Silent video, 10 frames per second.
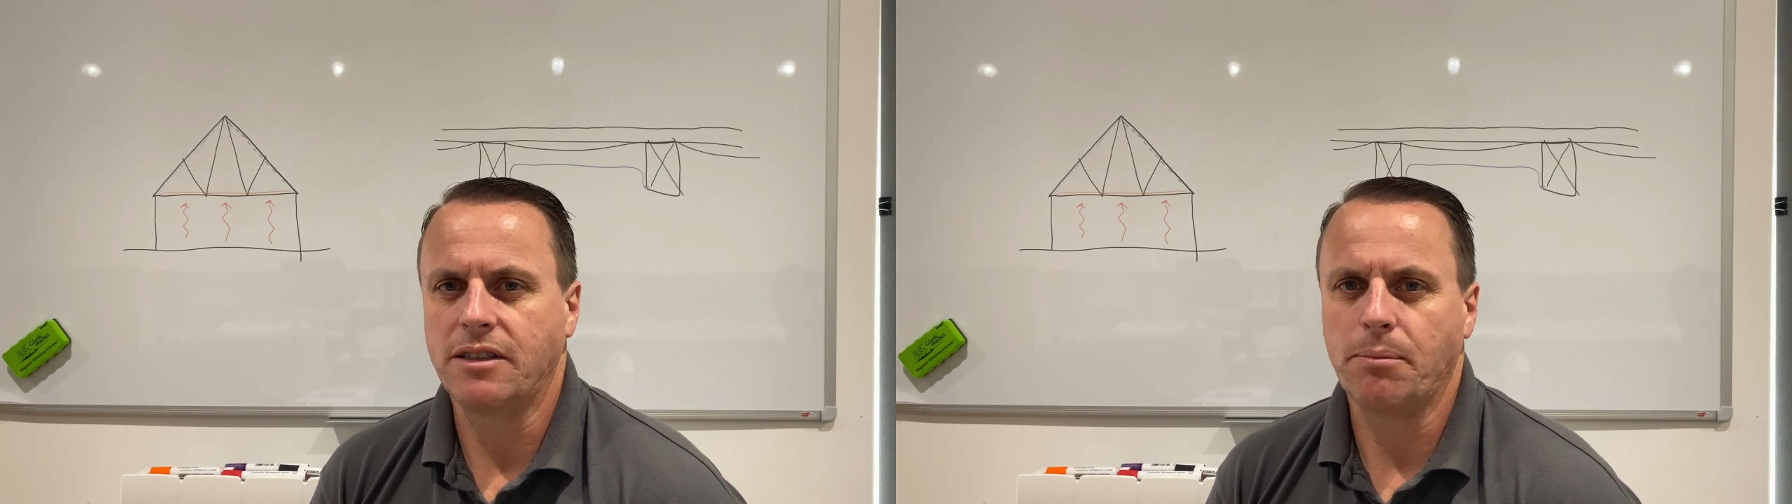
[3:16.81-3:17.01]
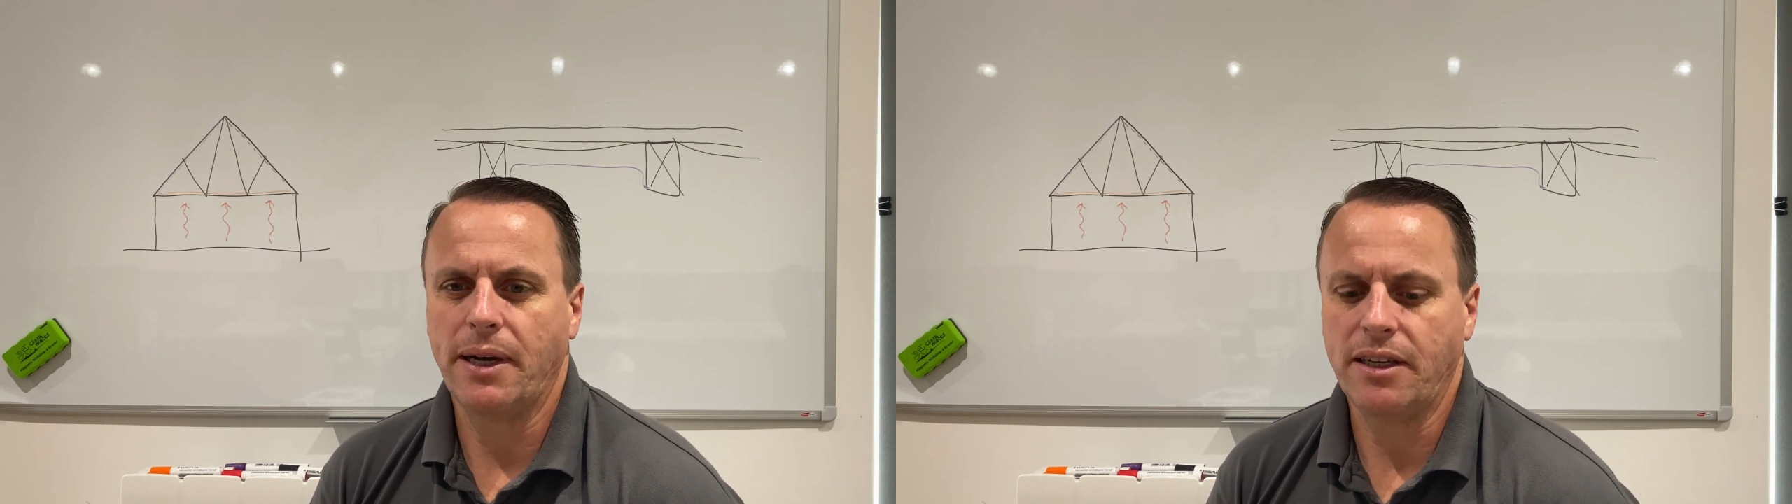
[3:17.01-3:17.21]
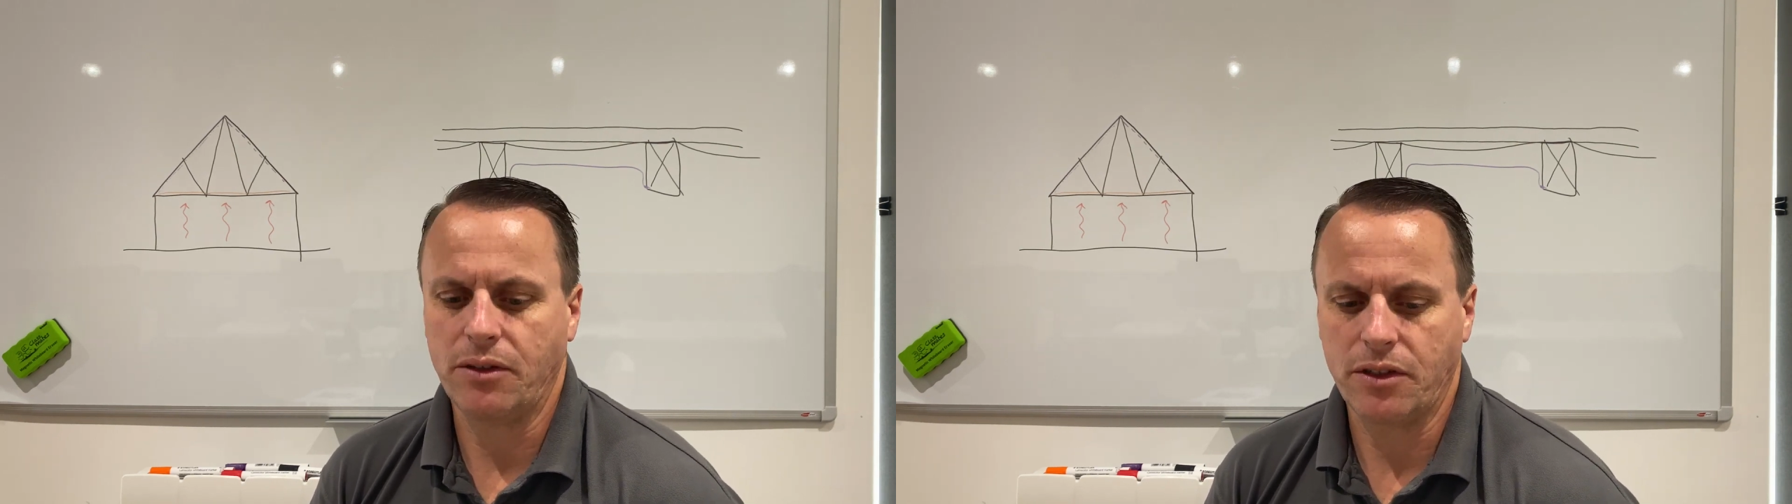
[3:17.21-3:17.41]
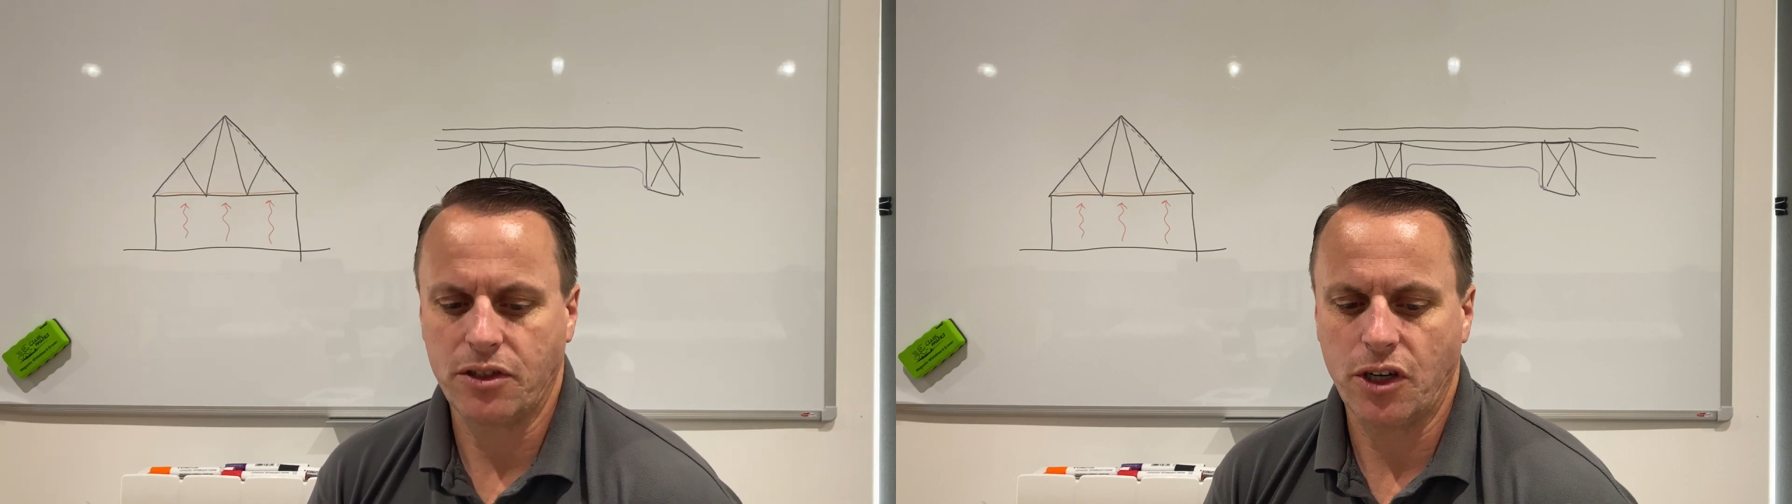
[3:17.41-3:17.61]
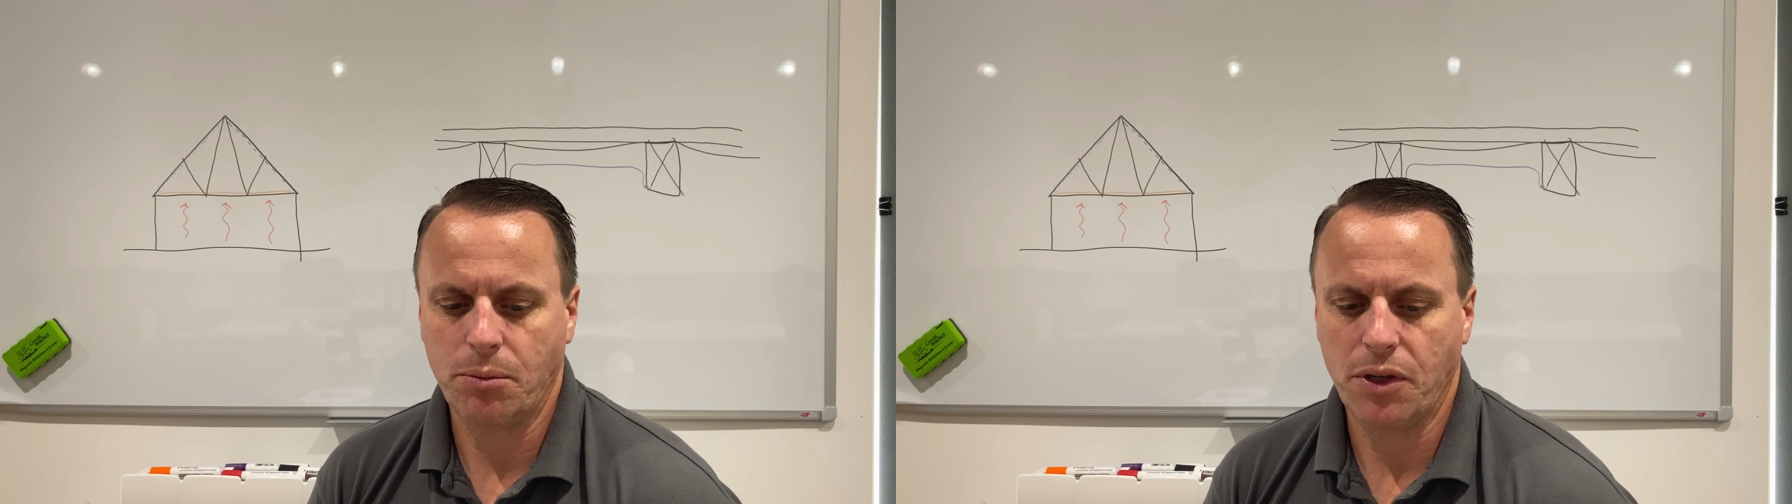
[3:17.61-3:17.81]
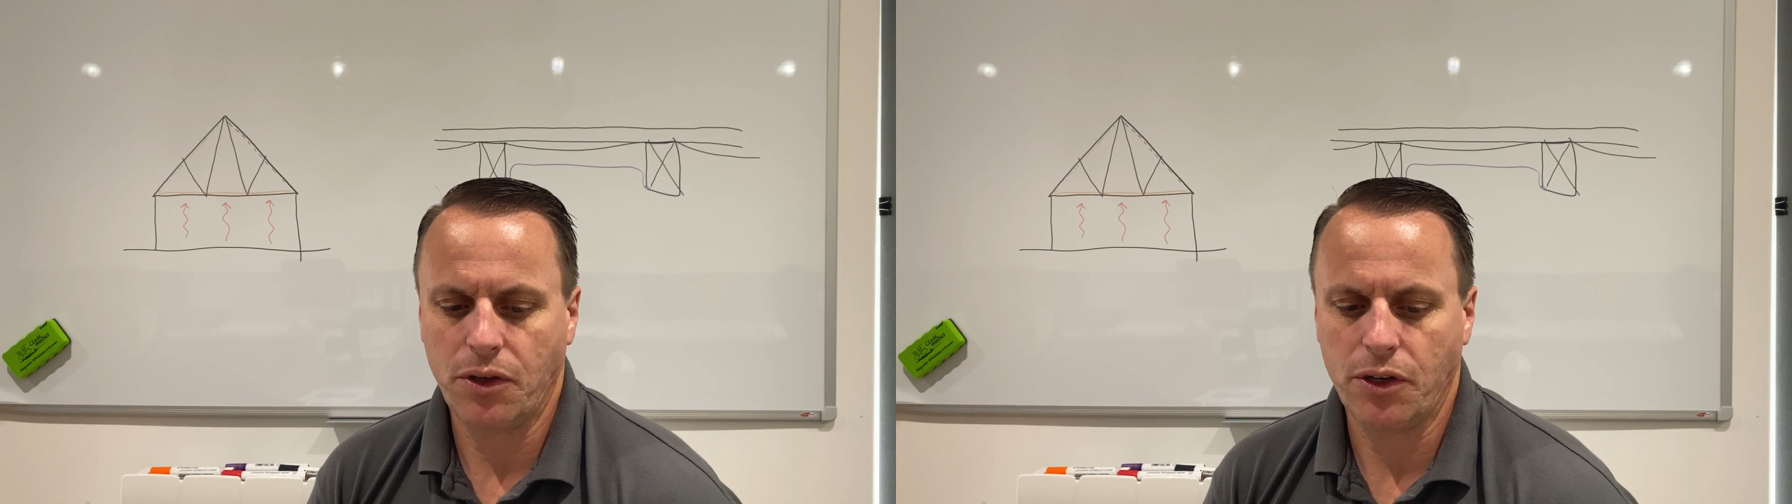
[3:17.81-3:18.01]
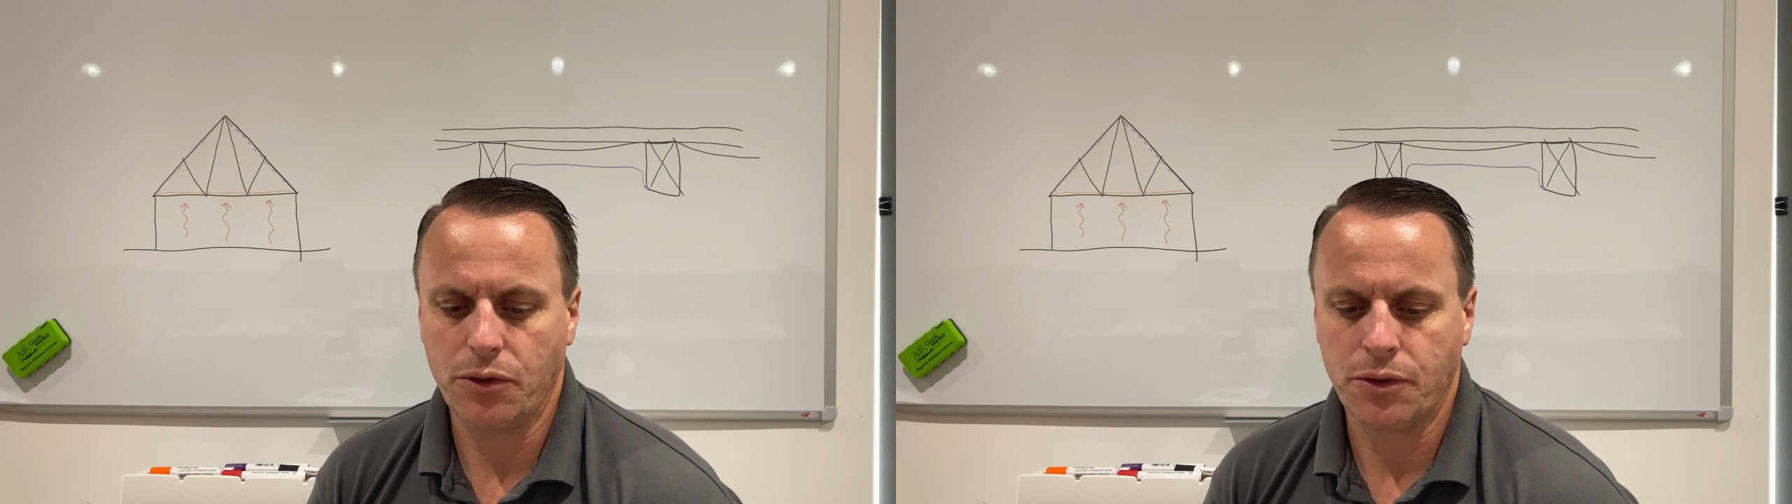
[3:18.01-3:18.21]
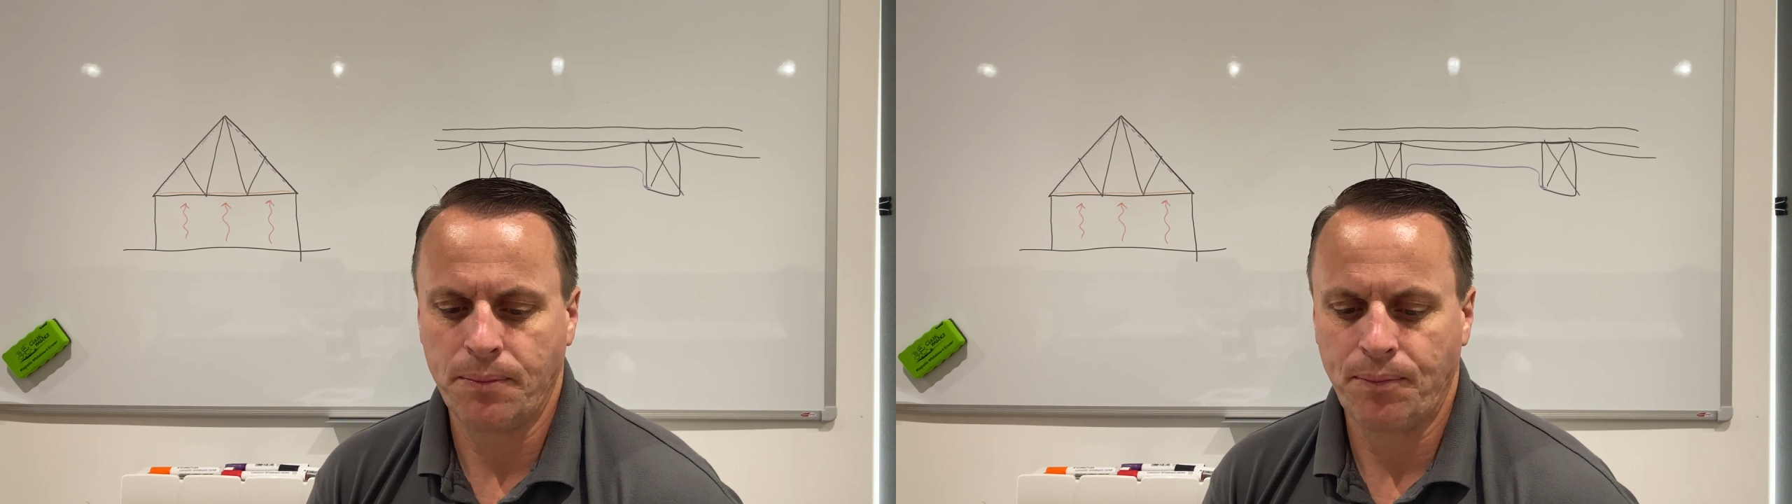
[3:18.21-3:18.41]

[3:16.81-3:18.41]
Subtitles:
depending on the type you use.